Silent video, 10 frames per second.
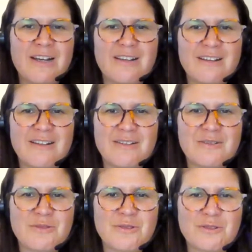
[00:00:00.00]
uh,
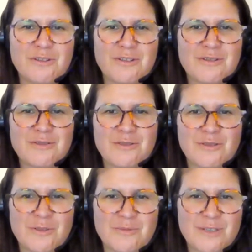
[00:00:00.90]
to your to
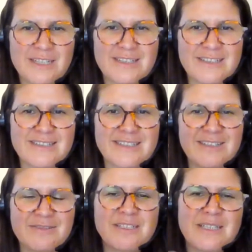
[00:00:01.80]
your practice
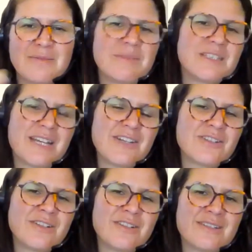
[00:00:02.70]
and really
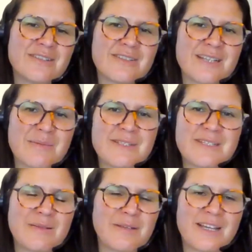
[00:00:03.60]
mediation is the same
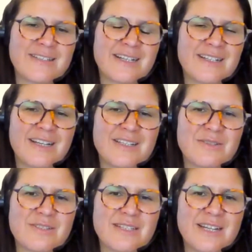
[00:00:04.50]
thing exactly as
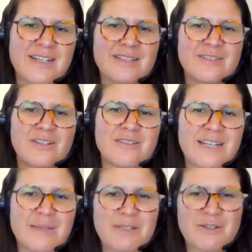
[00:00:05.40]
you said it's not
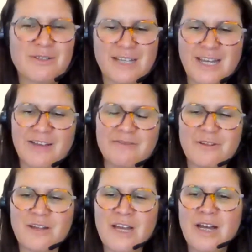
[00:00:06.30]
like because i have a,